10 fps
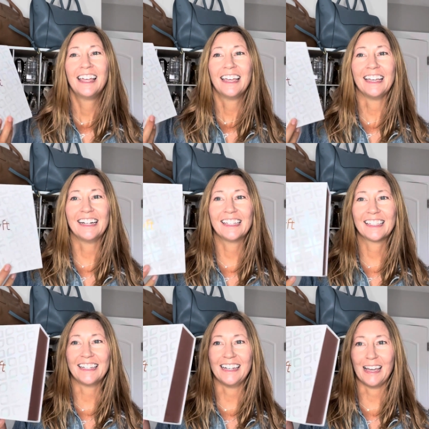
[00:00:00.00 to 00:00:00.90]
It is
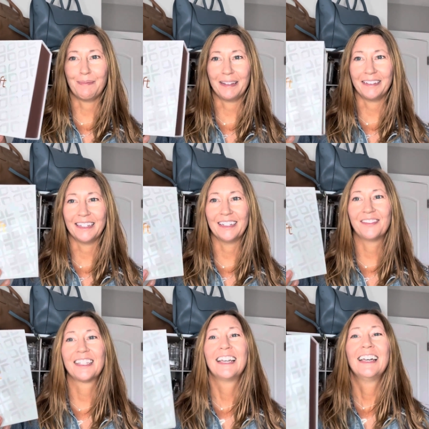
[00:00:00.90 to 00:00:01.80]

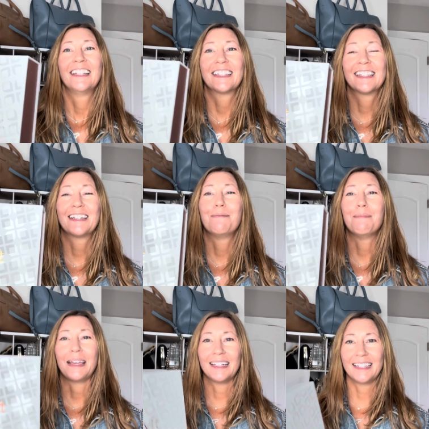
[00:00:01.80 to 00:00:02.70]
Nebulyft. This is an
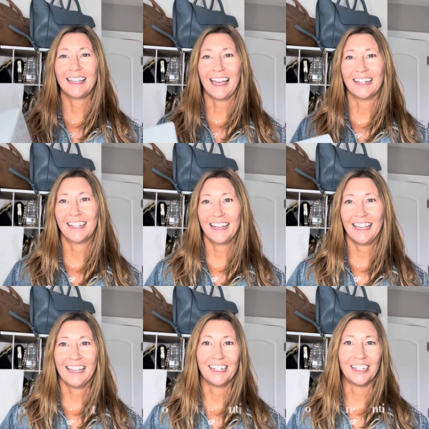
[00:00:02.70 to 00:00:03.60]
amazing
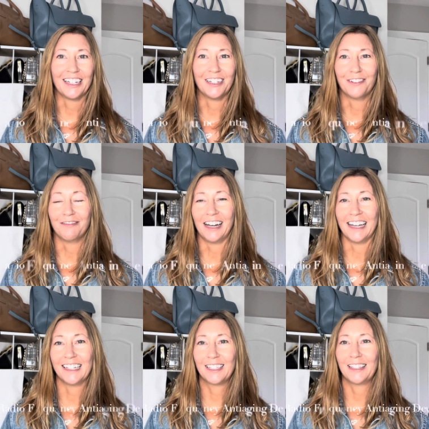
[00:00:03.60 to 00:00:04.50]
anti-aging
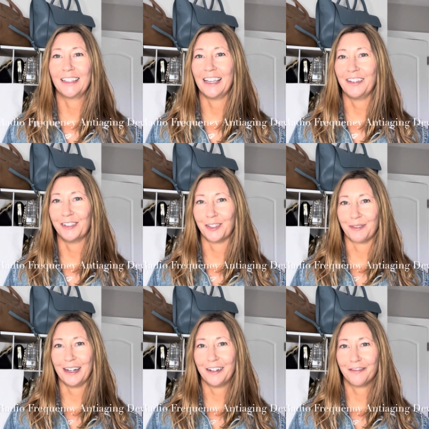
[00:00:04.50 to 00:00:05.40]
device that uses
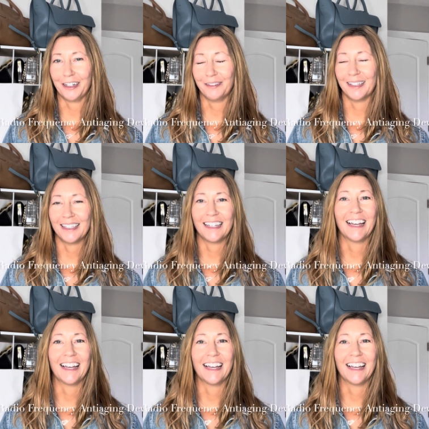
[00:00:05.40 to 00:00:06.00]
radio frequency.